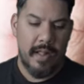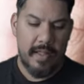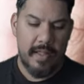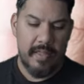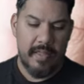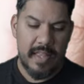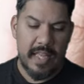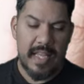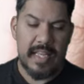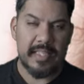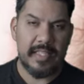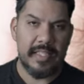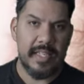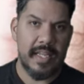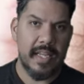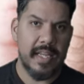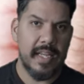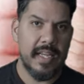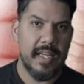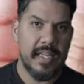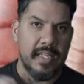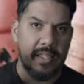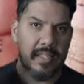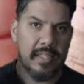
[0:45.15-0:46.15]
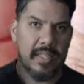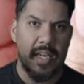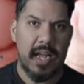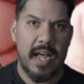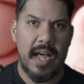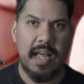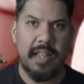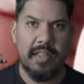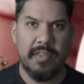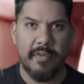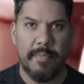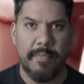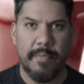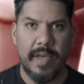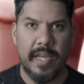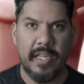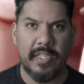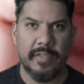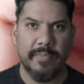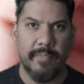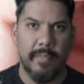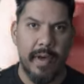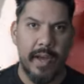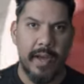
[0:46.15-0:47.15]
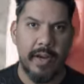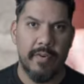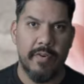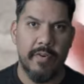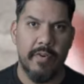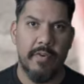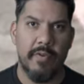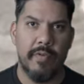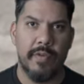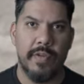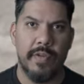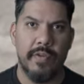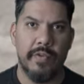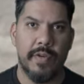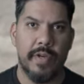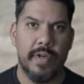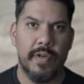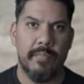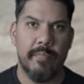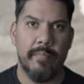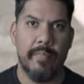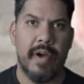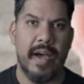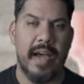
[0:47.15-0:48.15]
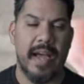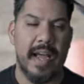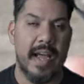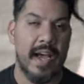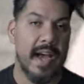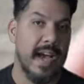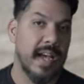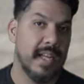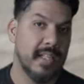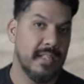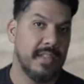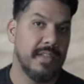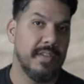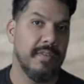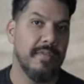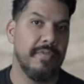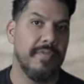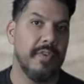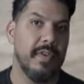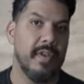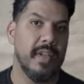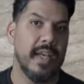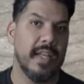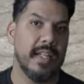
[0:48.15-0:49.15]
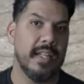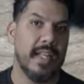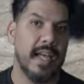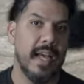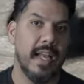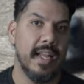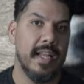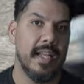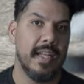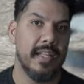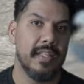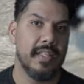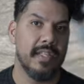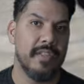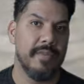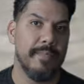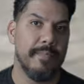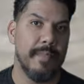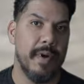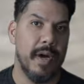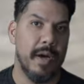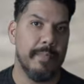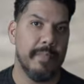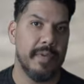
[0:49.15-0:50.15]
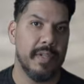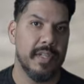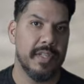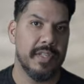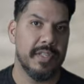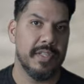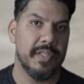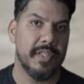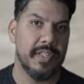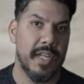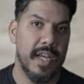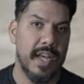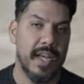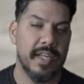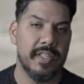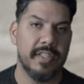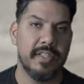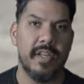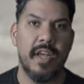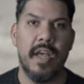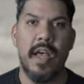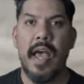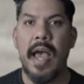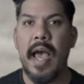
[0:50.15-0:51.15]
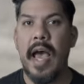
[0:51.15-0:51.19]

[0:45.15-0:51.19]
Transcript: this is not the best micro you can buy. I still feel like that is the Mobula 6.